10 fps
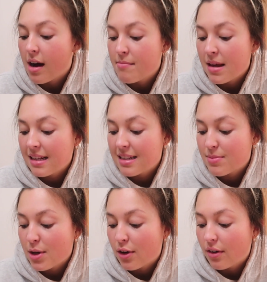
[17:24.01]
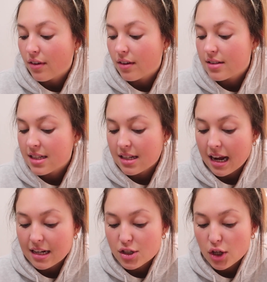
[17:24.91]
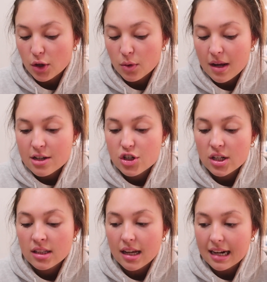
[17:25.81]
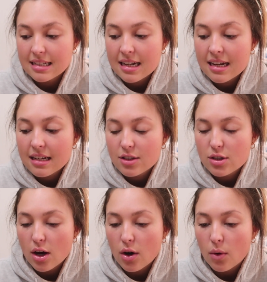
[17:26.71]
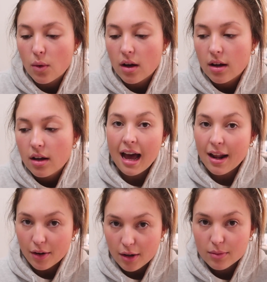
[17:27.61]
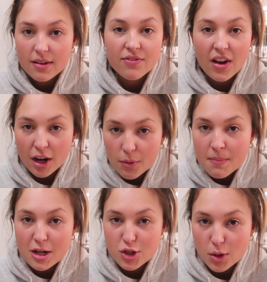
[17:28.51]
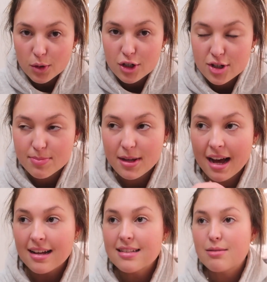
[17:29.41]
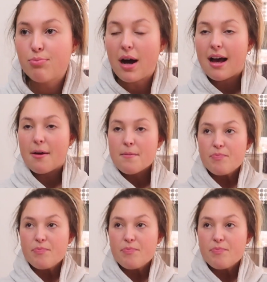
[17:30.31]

made this meal tonight too, and she liked it, so I don't know. Very much so could just be us, but